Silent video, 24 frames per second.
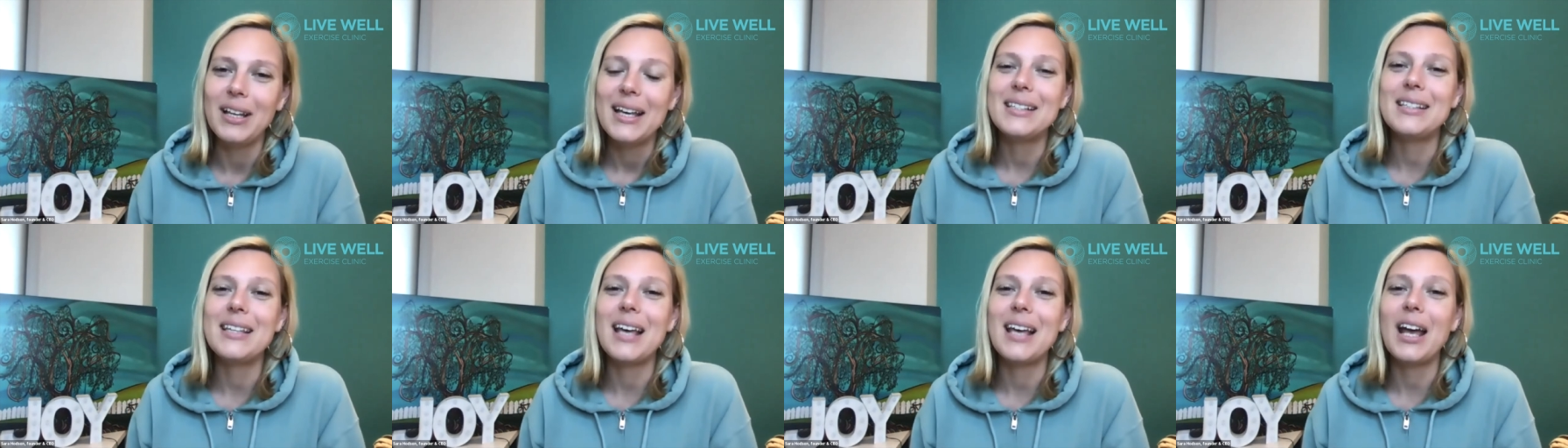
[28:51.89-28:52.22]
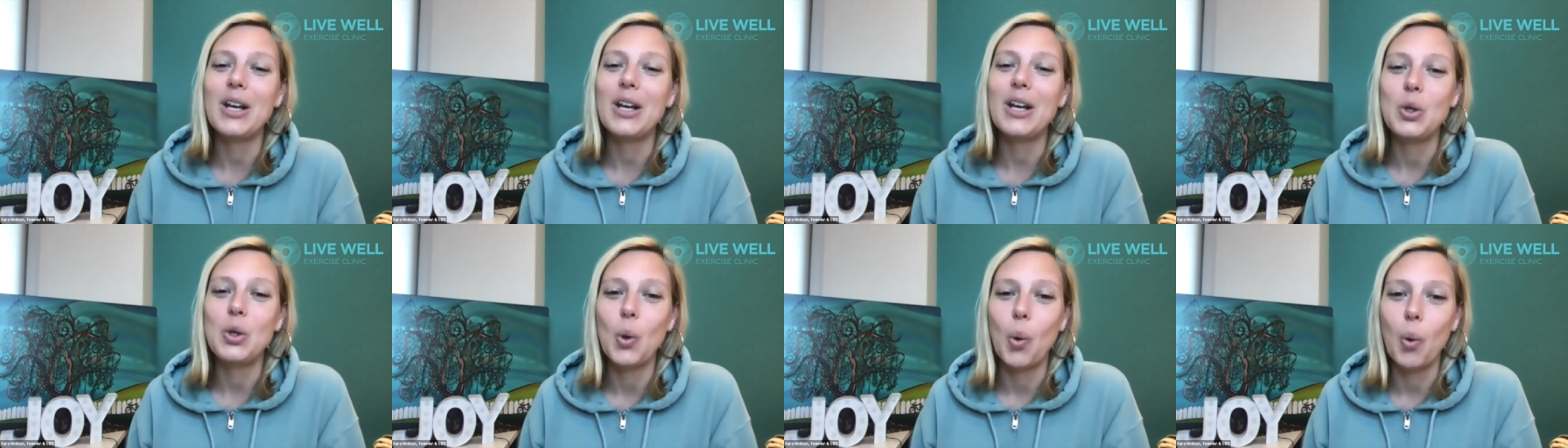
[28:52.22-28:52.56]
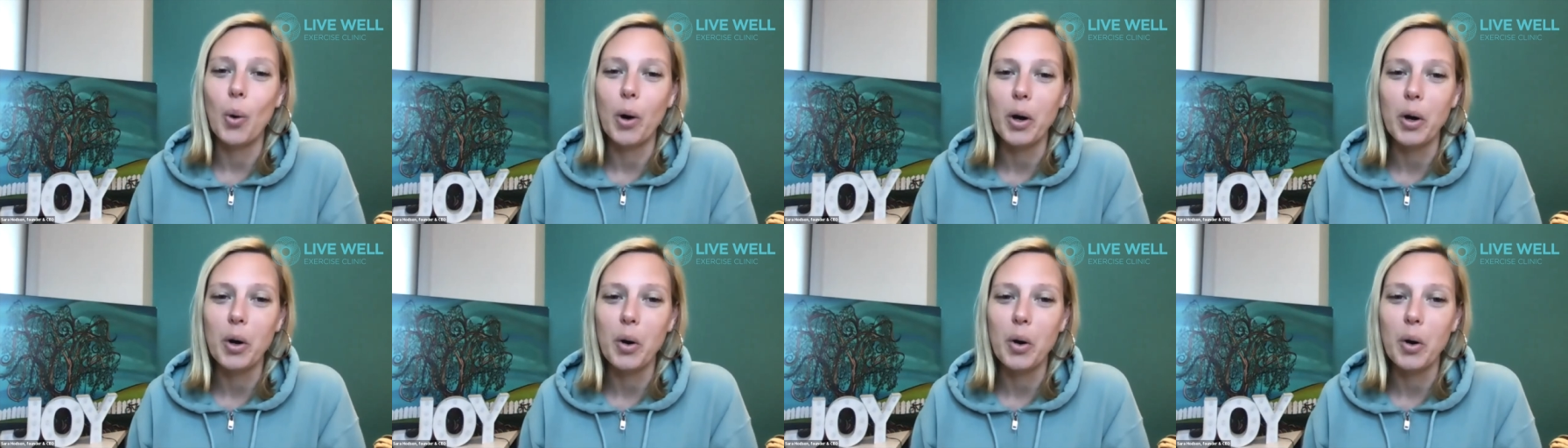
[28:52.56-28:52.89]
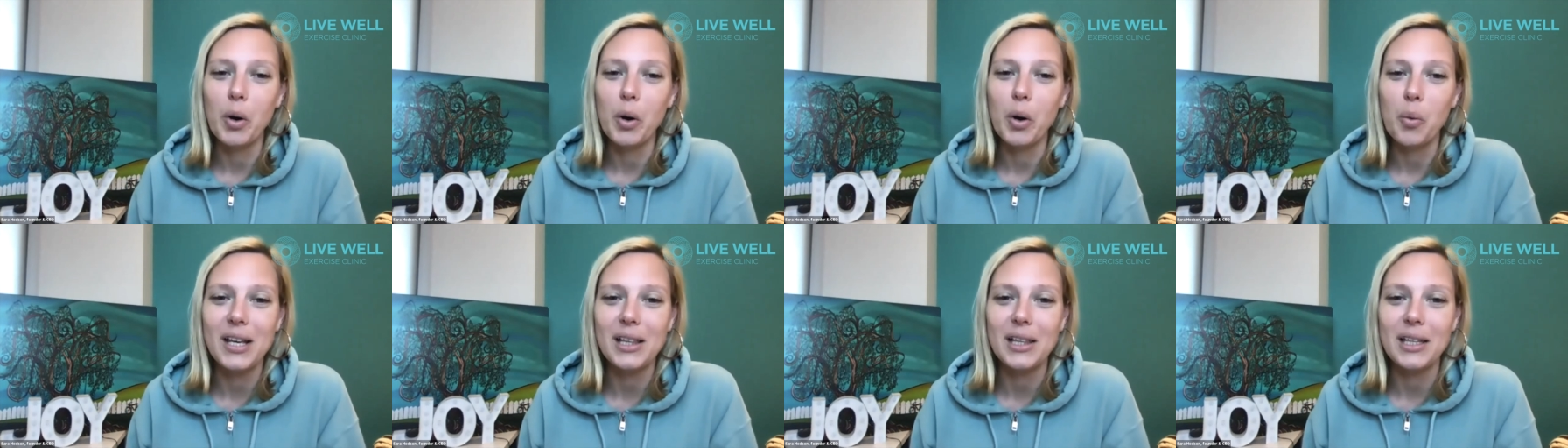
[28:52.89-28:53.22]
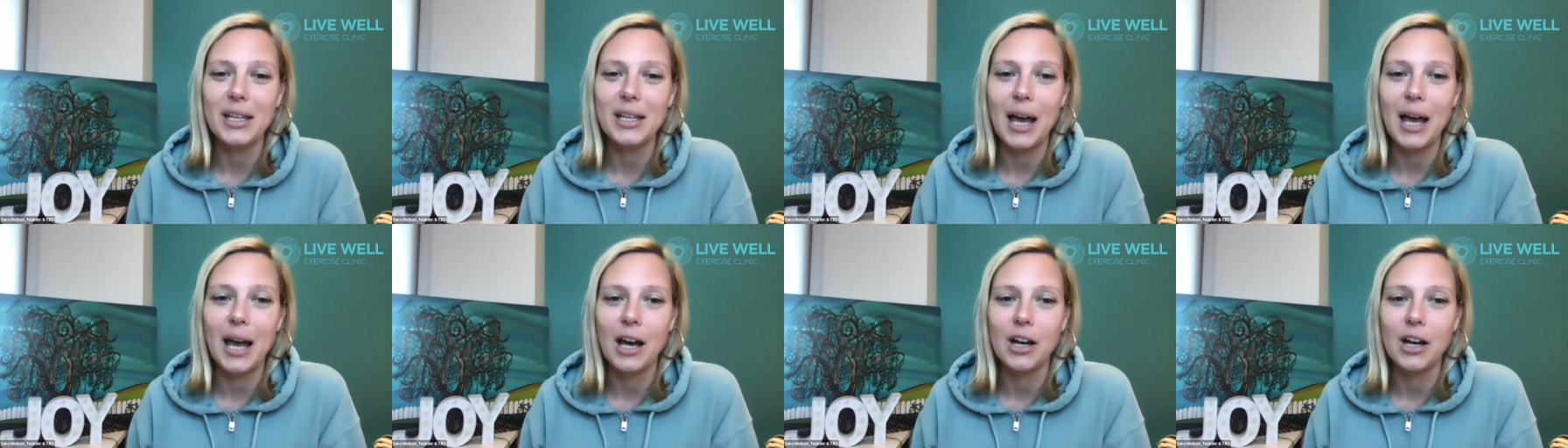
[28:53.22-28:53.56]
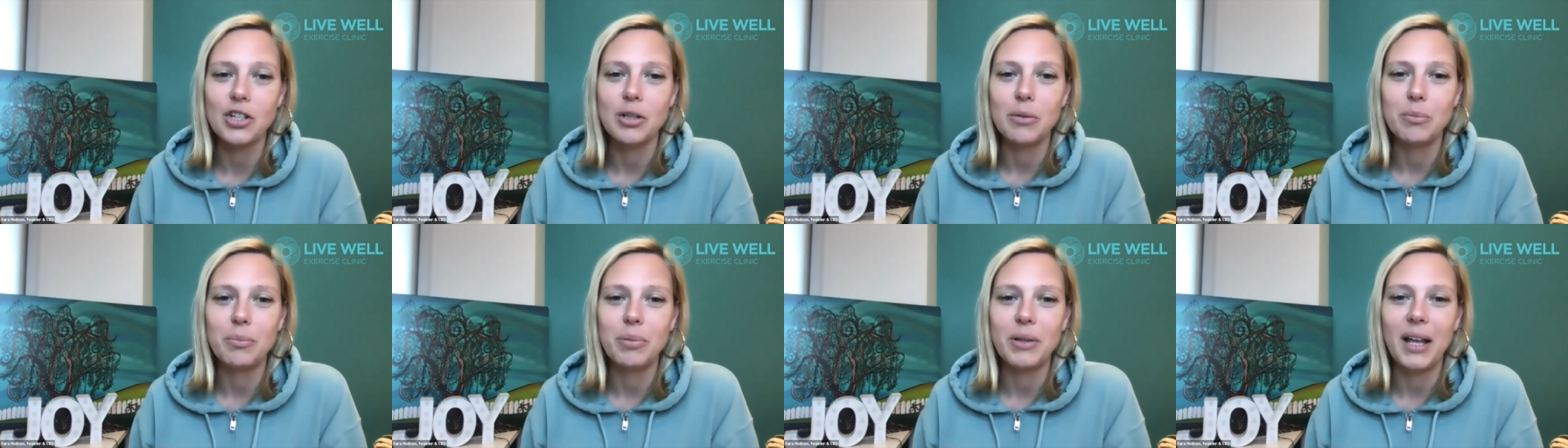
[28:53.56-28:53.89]
set your weekly
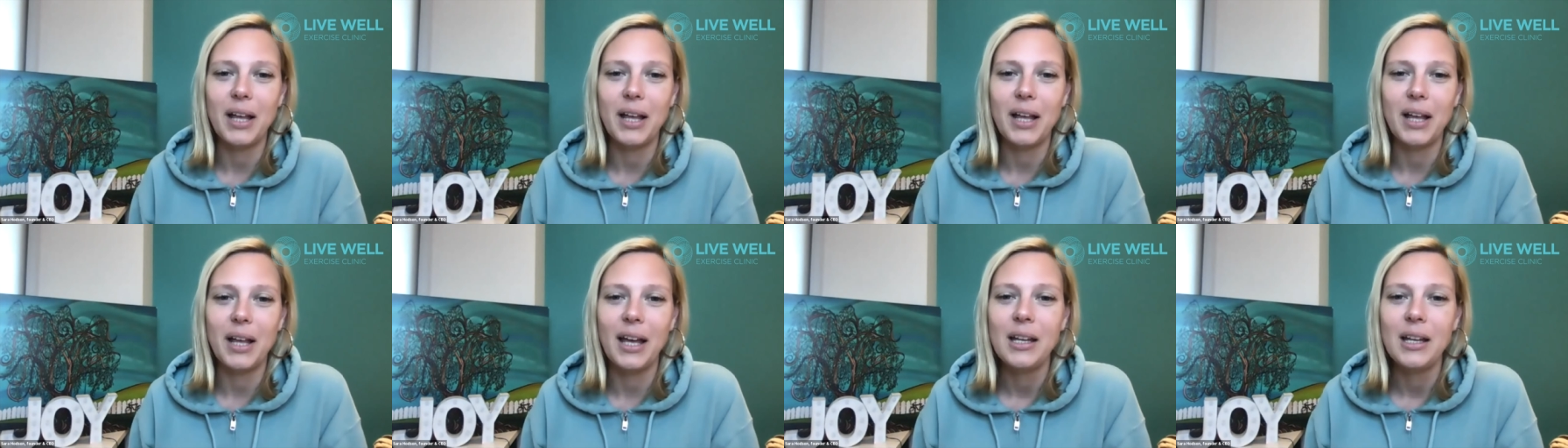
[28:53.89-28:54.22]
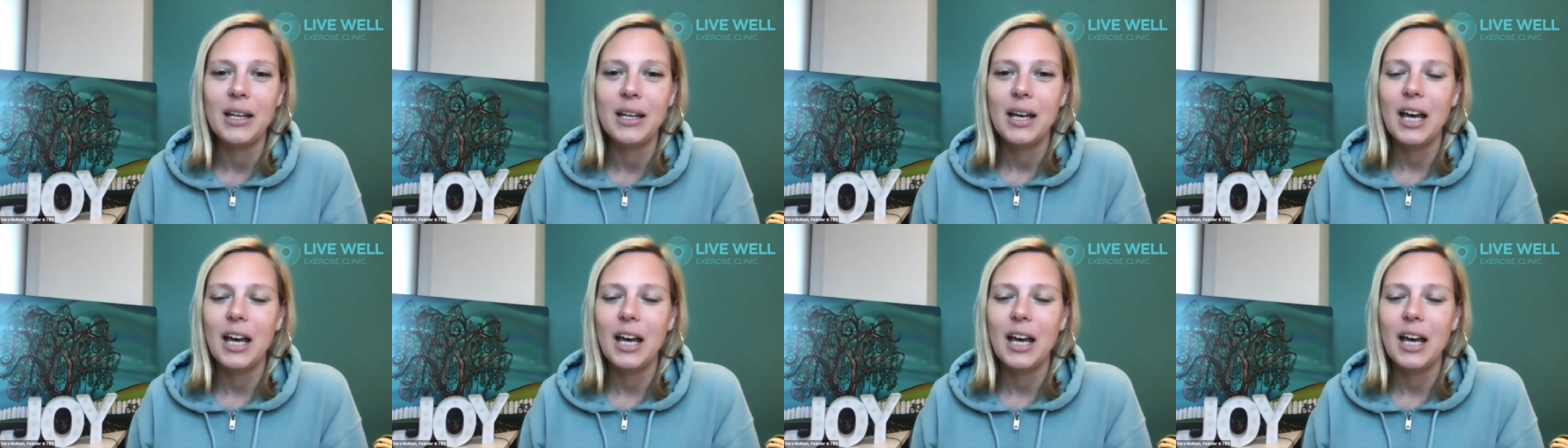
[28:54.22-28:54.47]
action plan,